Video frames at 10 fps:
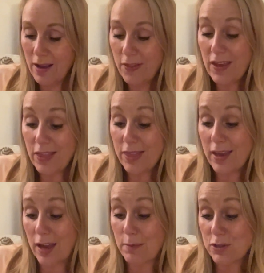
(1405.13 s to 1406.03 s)
They
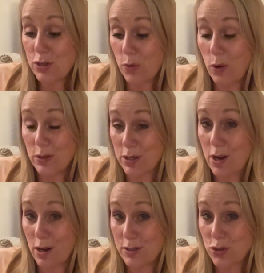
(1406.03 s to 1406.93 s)
think I'm too old to
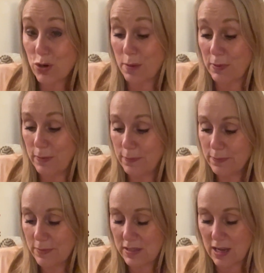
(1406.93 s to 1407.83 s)
cause trouble,
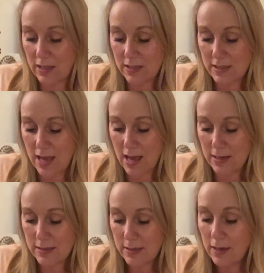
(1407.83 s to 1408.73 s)
Stella
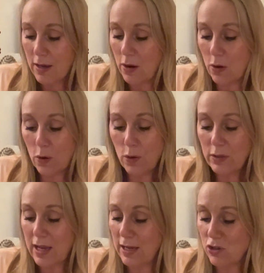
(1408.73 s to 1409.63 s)
says. Old
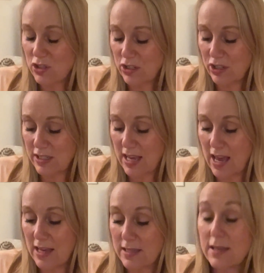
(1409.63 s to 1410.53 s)
age, she
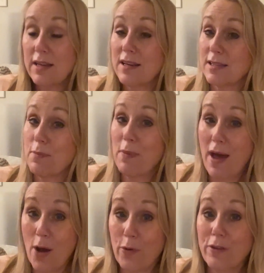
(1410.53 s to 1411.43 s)
says, is a
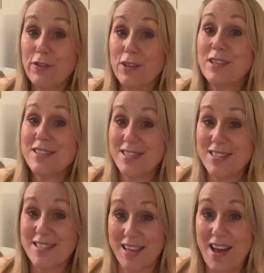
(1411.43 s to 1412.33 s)
powerful
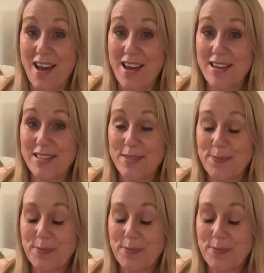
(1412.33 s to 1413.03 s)
disguise.